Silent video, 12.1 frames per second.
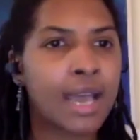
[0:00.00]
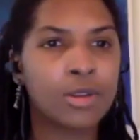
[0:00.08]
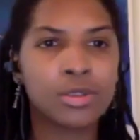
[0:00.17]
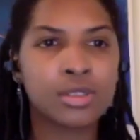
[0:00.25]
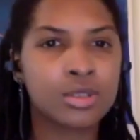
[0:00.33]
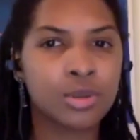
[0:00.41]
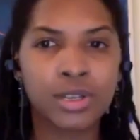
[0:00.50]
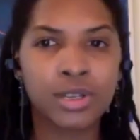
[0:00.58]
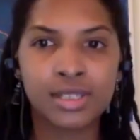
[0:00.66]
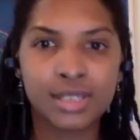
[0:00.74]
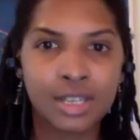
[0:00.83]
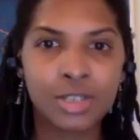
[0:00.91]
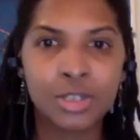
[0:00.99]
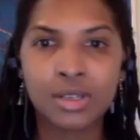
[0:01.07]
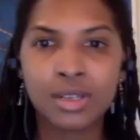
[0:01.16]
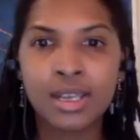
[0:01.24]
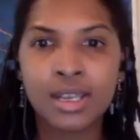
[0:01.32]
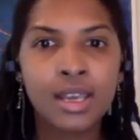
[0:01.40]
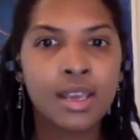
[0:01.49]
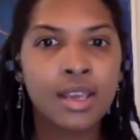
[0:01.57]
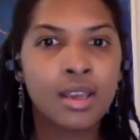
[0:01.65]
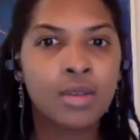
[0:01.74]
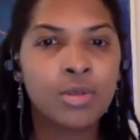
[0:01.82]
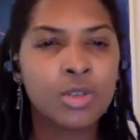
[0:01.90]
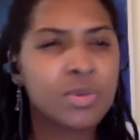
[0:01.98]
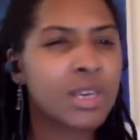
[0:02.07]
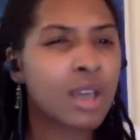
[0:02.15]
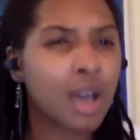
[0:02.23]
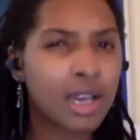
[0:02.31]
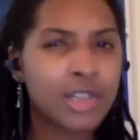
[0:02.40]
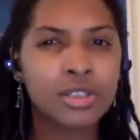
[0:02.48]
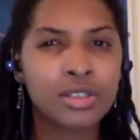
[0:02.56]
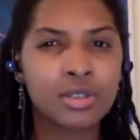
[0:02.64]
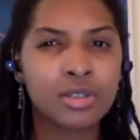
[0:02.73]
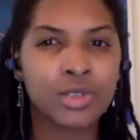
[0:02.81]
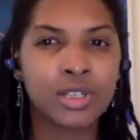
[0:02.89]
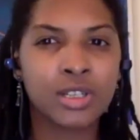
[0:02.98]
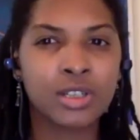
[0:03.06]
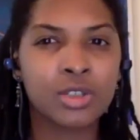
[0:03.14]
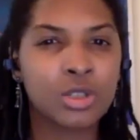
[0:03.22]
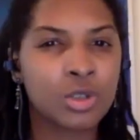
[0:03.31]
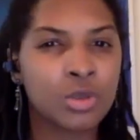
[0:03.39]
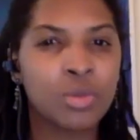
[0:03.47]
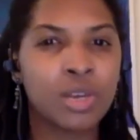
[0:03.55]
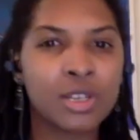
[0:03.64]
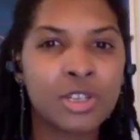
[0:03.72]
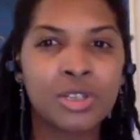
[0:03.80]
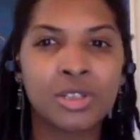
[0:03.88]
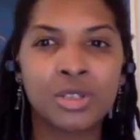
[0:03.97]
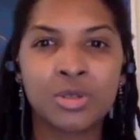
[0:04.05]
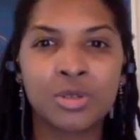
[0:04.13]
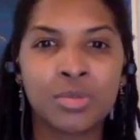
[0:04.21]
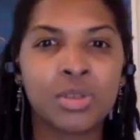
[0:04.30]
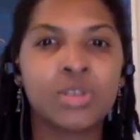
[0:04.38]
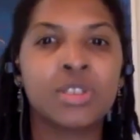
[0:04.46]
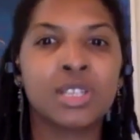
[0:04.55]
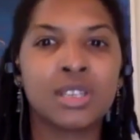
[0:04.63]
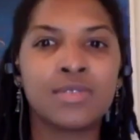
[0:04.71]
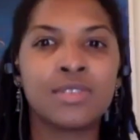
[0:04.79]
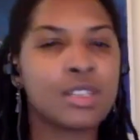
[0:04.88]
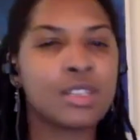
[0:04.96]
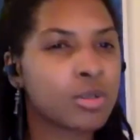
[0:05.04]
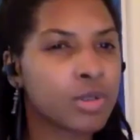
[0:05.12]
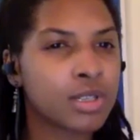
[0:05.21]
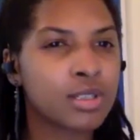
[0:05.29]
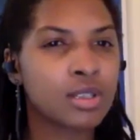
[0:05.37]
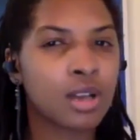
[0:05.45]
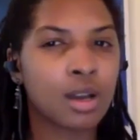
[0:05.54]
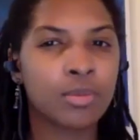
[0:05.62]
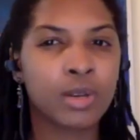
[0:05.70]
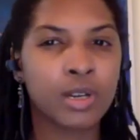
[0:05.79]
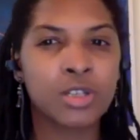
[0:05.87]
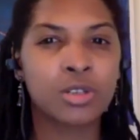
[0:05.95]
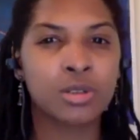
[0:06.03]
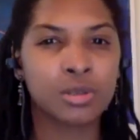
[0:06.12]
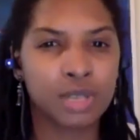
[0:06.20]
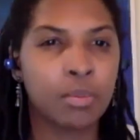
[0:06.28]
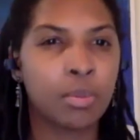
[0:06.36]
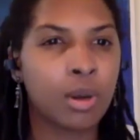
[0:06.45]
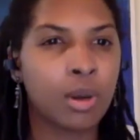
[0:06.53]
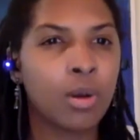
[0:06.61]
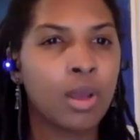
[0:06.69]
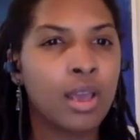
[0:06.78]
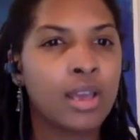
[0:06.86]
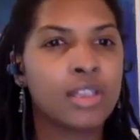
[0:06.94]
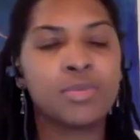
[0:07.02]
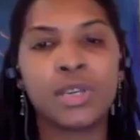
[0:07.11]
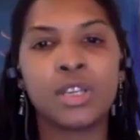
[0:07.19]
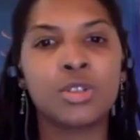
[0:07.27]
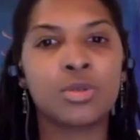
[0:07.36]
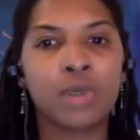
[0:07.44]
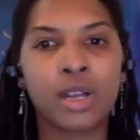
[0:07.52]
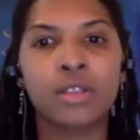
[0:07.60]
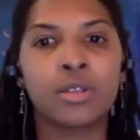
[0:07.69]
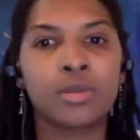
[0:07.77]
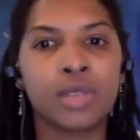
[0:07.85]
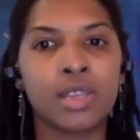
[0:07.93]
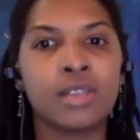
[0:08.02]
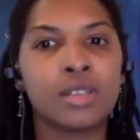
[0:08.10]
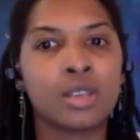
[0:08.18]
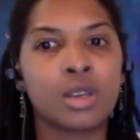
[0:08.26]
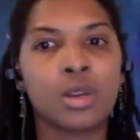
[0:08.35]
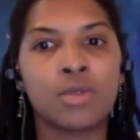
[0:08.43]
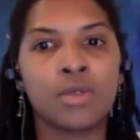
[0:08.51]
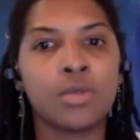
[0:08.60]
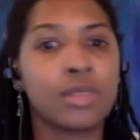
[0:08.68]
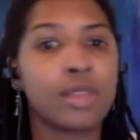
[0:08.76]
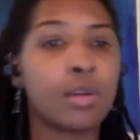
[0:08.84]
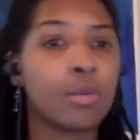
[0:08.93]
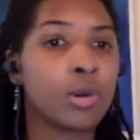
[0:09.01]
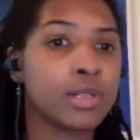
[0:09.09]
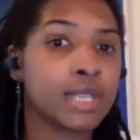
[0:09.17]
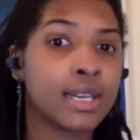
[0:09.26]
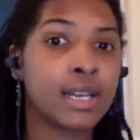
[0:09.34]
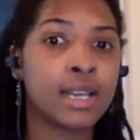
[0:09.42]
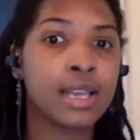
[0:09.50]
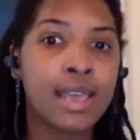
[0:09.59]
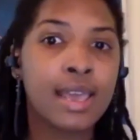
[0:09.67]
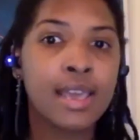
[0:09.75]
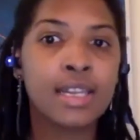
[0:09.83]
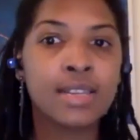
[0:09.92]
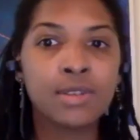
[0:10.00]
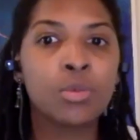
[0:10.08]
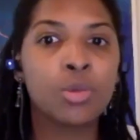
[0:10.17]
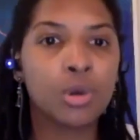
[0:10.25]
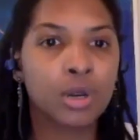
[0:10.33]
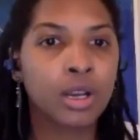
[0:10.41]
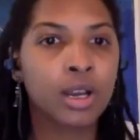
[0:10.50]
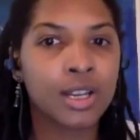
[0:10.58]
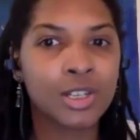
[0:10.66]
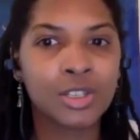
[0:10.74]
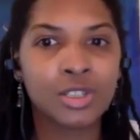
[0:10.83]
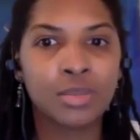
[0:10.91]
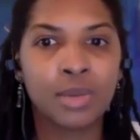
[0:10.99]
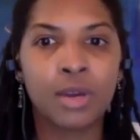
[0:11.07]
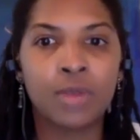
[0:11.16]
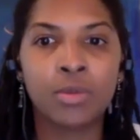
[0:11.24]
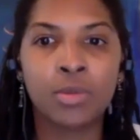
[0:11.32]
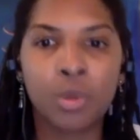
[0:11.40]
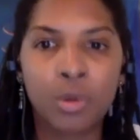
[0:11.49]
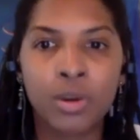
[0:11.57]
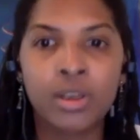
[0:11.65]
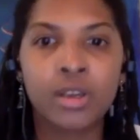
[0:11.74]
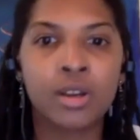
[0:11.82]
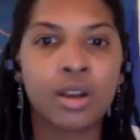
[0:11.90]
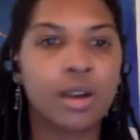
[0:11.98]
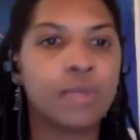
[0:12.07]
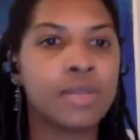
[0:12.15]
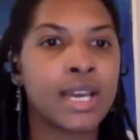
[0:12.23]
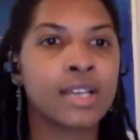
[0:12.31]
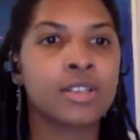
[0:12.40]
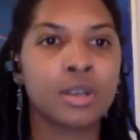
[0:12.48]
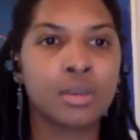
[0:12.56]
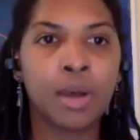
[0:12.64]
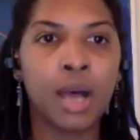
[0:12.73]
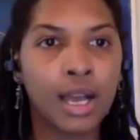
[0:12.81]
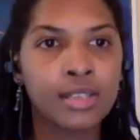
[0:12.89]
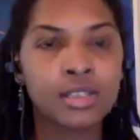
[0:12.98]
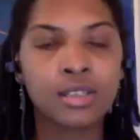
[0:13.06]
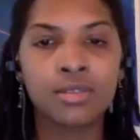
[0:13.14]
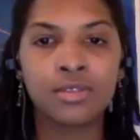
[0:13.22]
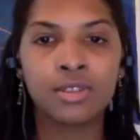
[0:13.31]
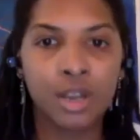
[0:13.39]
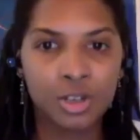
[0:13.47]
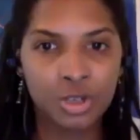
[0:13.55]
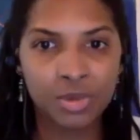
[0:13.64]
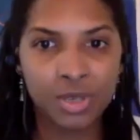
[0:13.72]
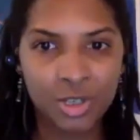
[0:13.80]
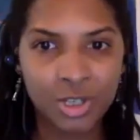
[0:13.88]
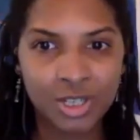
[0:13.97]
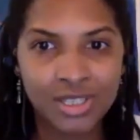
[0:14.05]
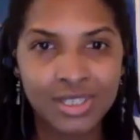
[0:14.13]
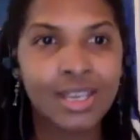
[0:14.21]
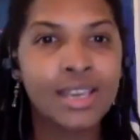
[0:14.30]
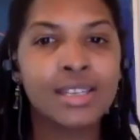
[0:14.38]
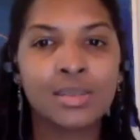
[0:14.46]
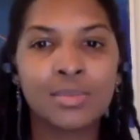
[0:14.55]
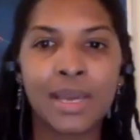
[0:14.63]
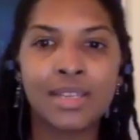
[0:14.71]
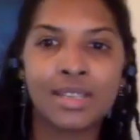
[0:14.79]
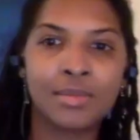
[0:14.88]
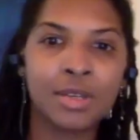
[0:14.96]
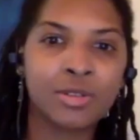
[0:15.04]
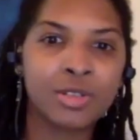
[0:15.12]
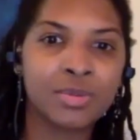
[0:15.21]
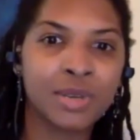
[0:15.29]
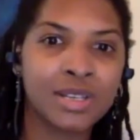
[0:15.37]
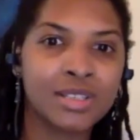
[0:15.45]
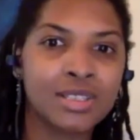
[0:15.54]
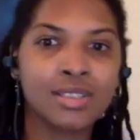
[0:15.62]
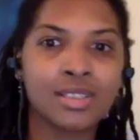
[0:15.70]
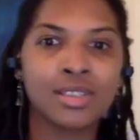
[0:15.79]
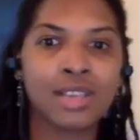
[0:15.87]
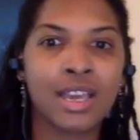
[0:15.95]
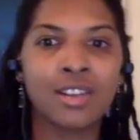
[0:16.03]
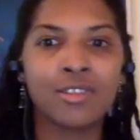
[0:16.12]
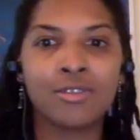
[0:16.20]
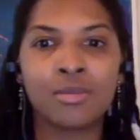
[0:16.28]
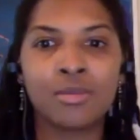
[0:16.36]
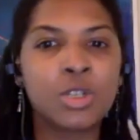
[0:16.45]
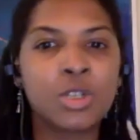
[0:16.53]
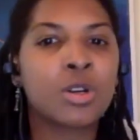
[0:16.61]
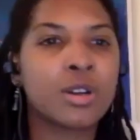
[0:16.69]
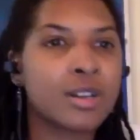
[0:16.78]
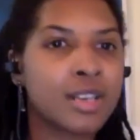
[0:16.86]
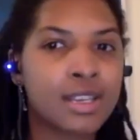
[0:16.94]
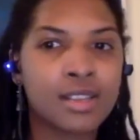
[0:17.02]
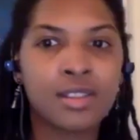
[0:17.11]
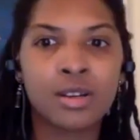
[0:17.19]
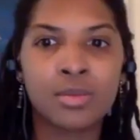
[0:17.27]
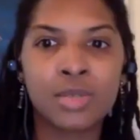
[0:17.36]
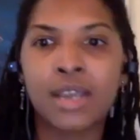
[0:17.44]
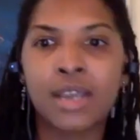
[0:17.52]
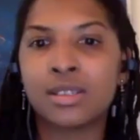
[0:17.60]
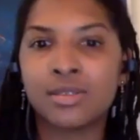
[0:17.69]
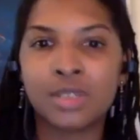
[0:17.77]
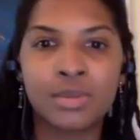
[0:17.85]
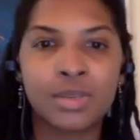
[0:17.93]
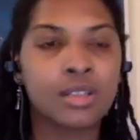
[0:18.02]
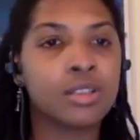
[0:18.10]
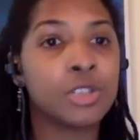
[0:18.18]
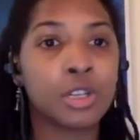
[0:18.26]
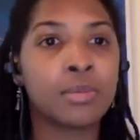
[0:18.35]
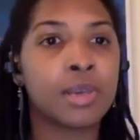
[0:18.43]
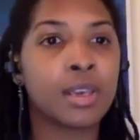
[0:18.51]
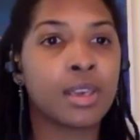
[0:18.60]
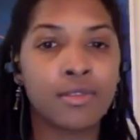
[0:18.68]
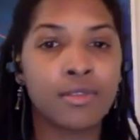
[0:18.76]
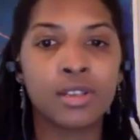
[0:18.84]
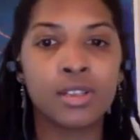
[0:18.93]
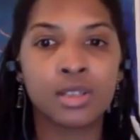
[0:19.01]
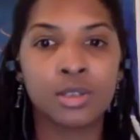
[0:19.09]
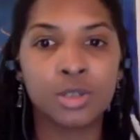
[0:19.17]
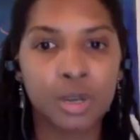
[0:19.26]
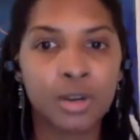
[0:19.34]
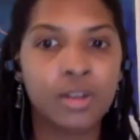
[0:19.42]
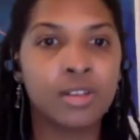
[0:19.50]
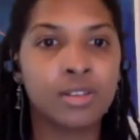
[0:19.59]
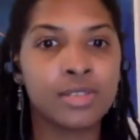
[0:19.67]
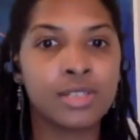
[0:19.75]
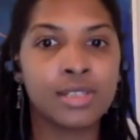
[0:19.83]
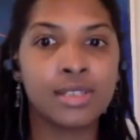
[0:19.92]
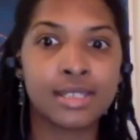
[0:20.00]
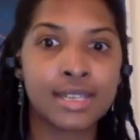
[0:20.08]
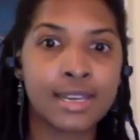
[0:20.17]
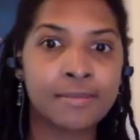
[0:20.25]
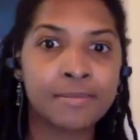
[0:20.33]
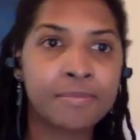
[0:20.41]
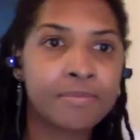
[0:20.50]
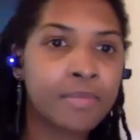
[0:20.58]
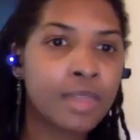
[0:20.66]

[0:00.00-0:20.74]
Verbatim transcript: and house its organization. We should be cautious in reading too much into a perceived decrease in operational tempo as being directly related to COVID without more data, and even more cautious about reporting on armed actor positive contributions to pandemic response as a sign of maturity in their objective to be a legitimate governance alternative to the state.